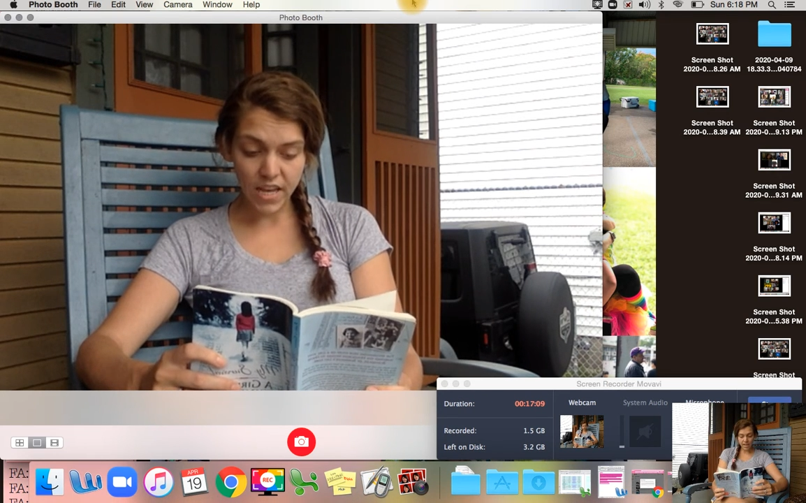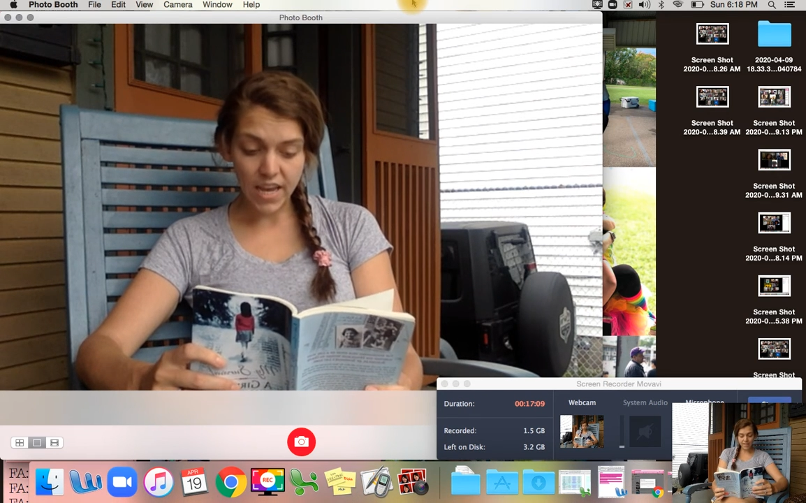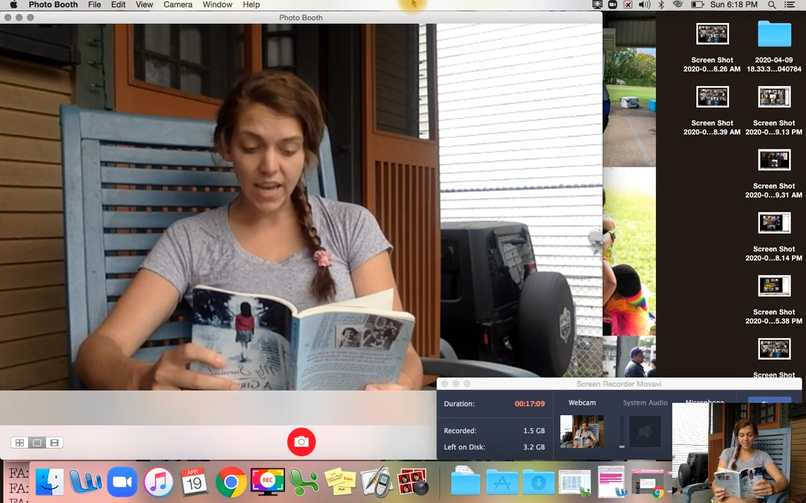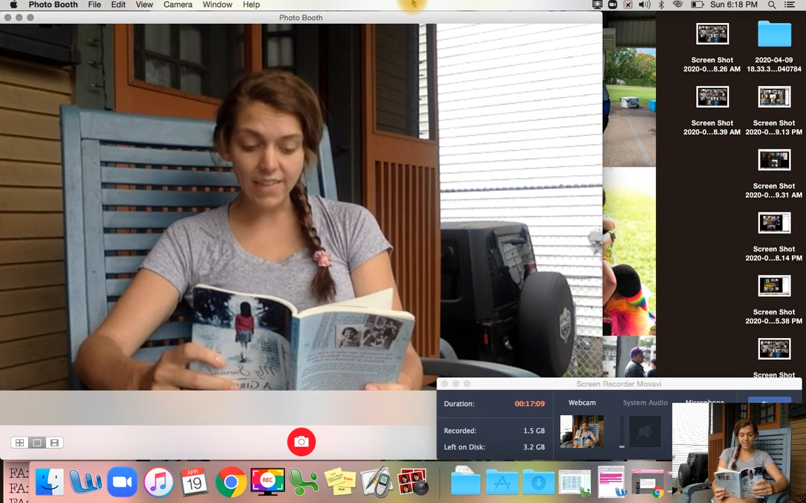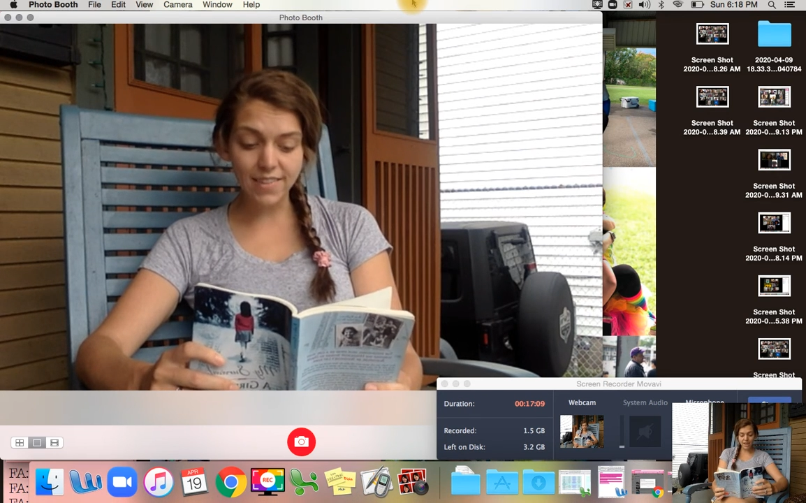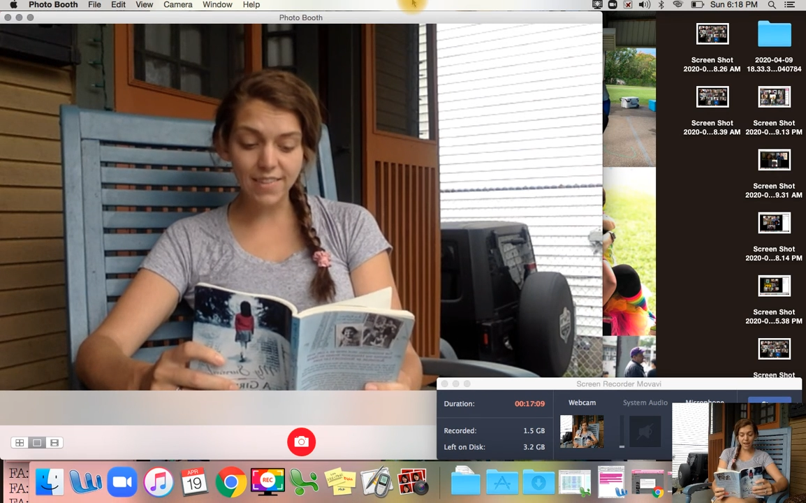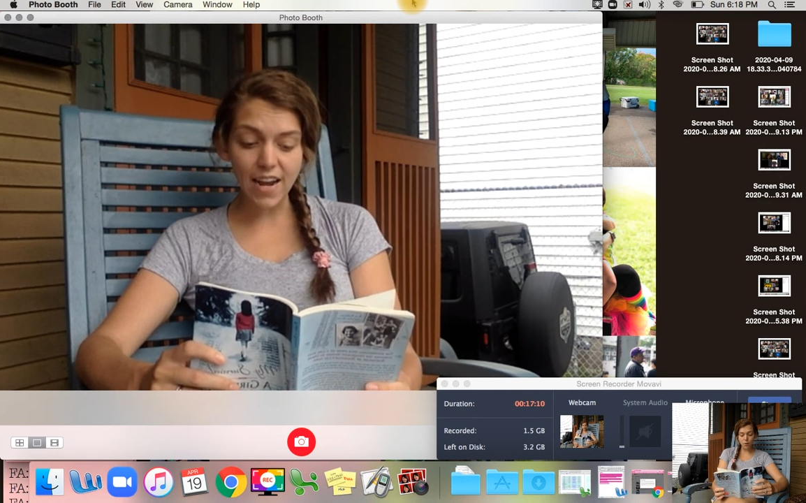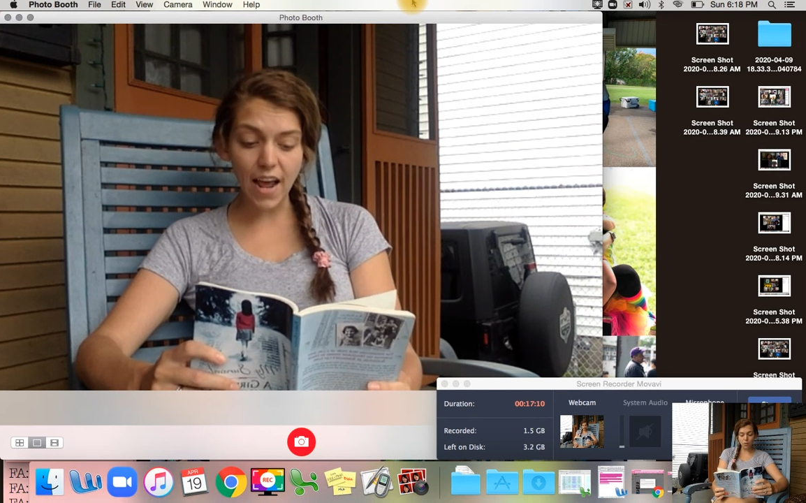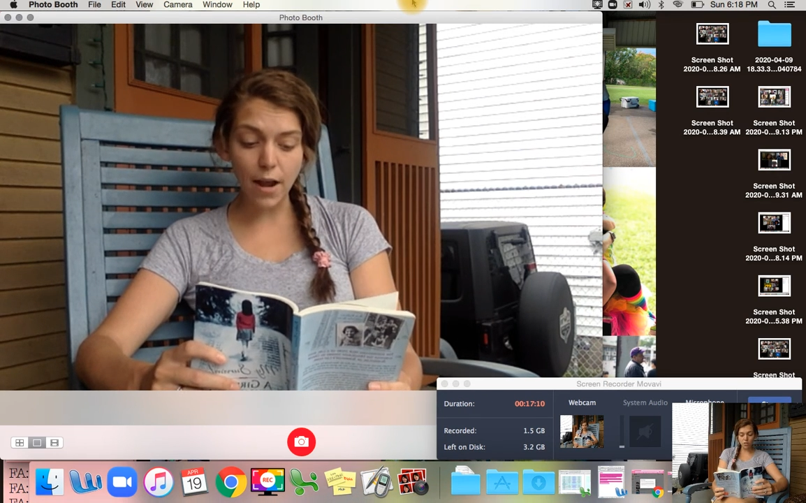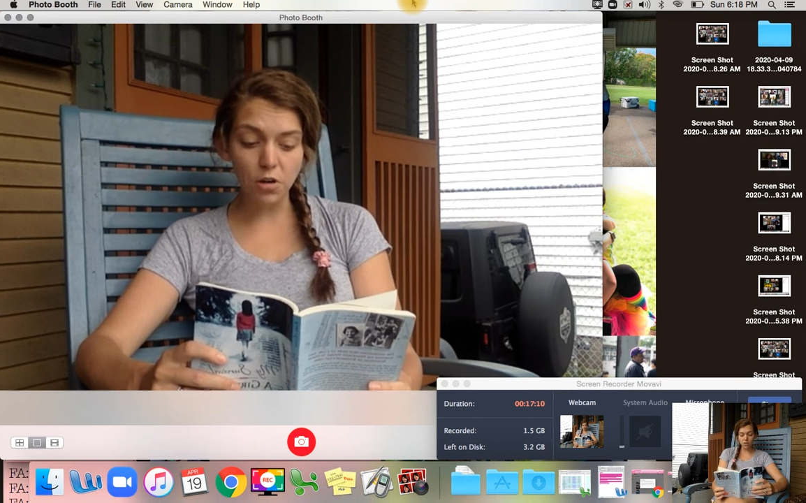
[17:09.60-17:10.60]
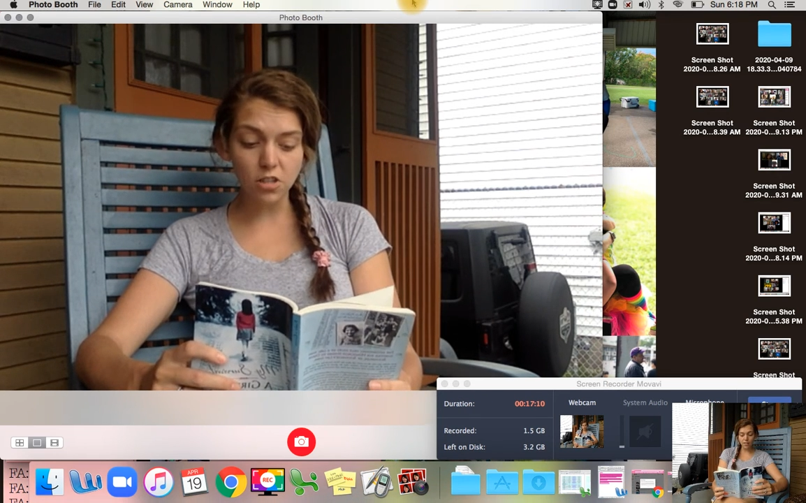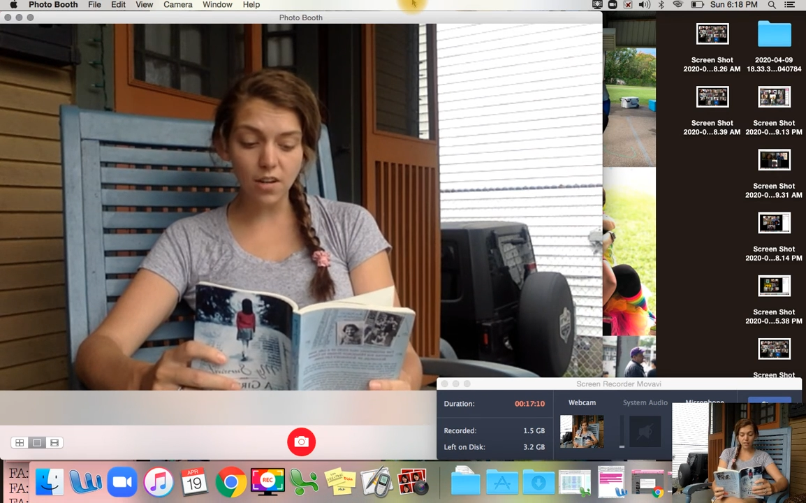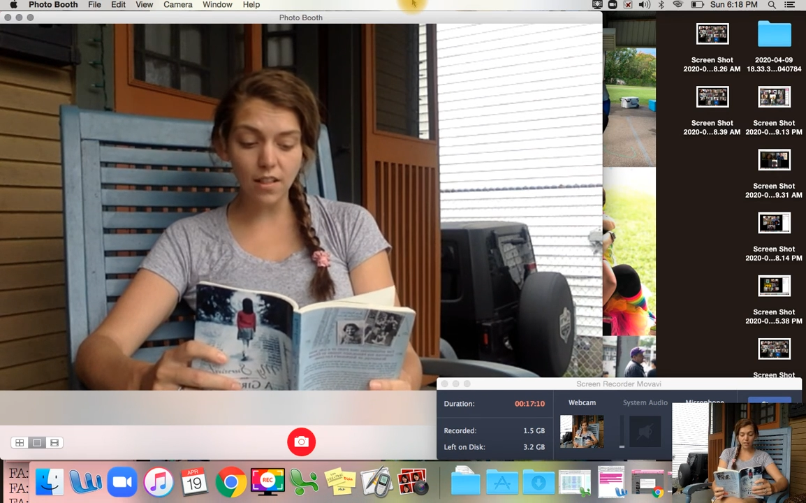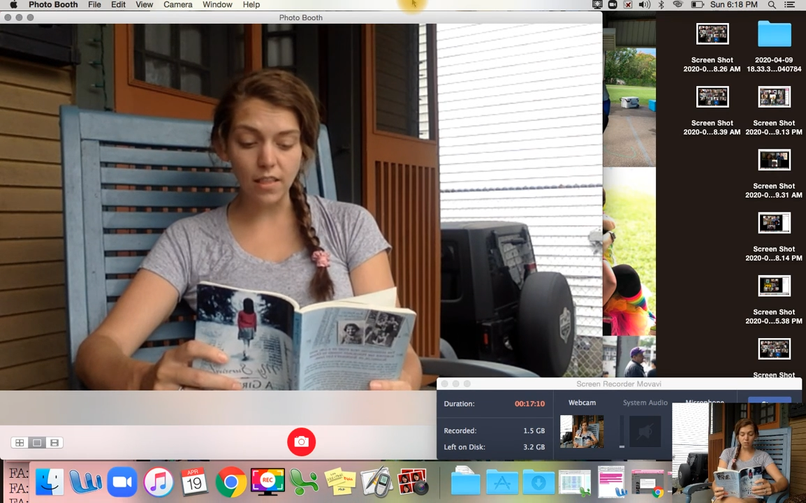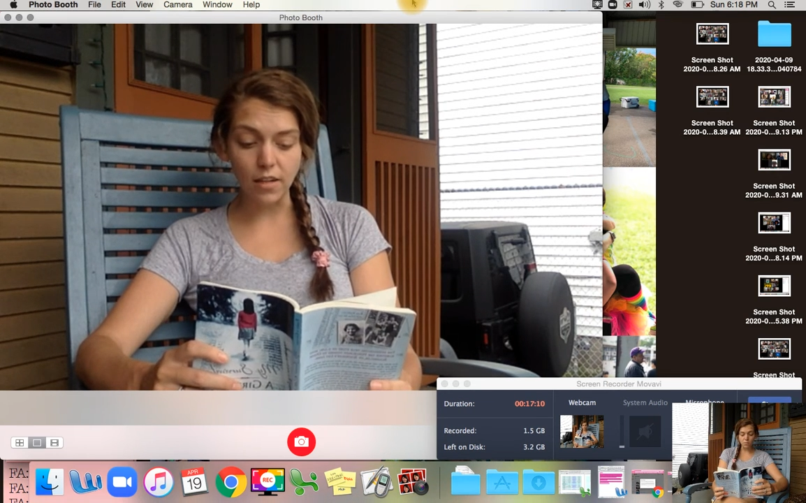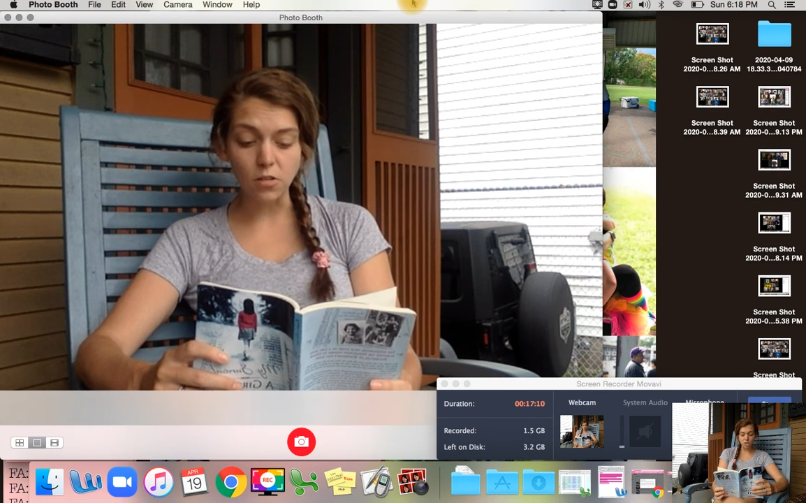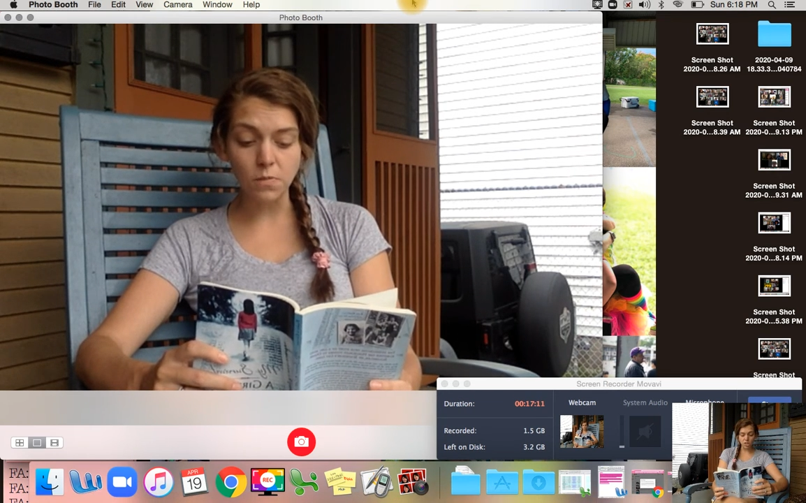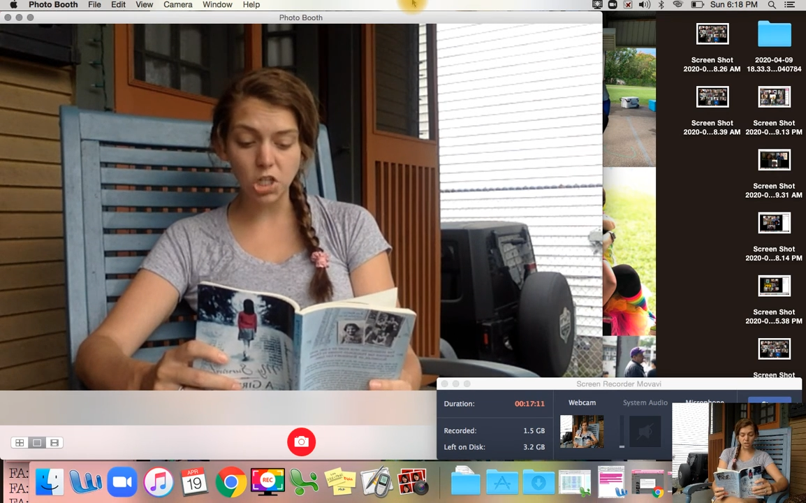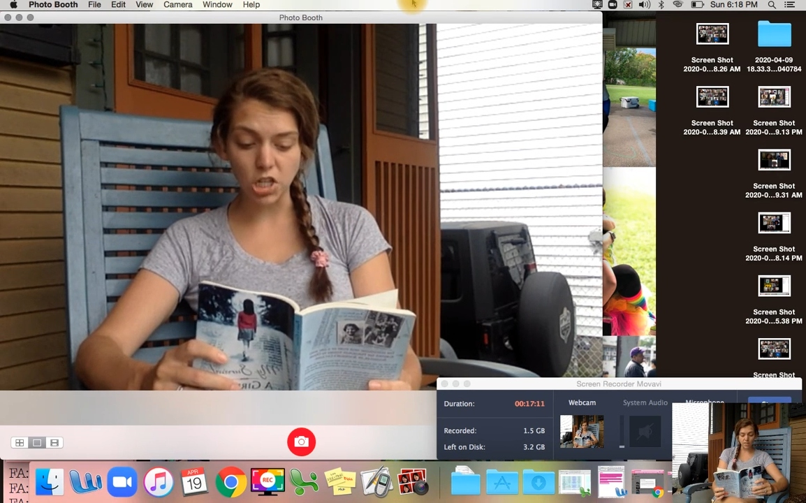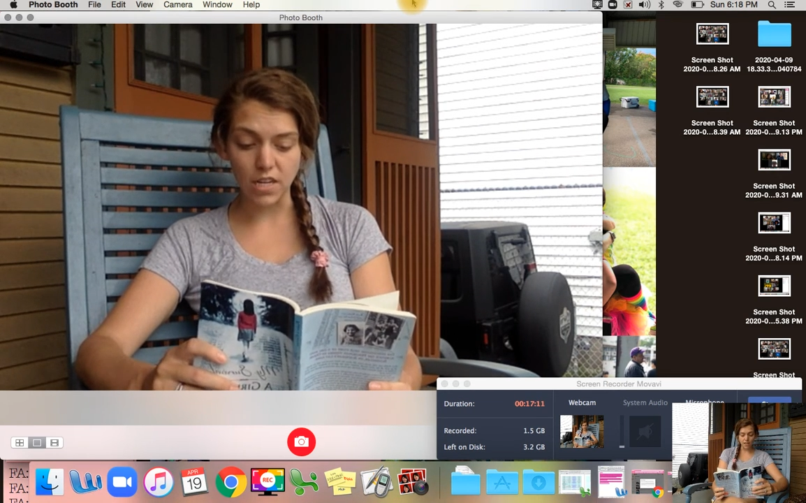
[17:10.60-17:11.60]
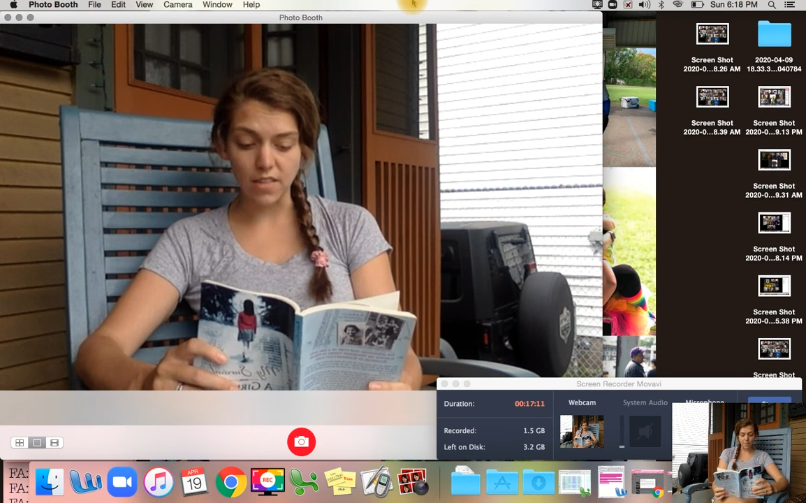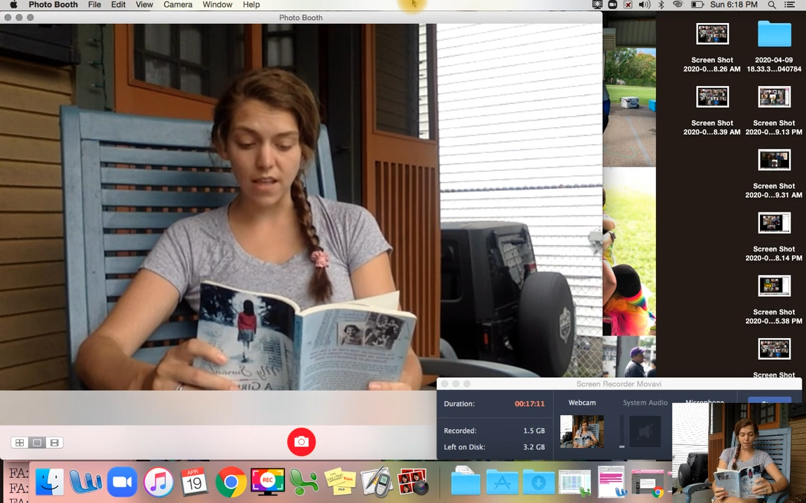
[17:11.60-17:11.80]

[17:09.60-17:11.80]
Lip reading: Instead, I worked on a little machine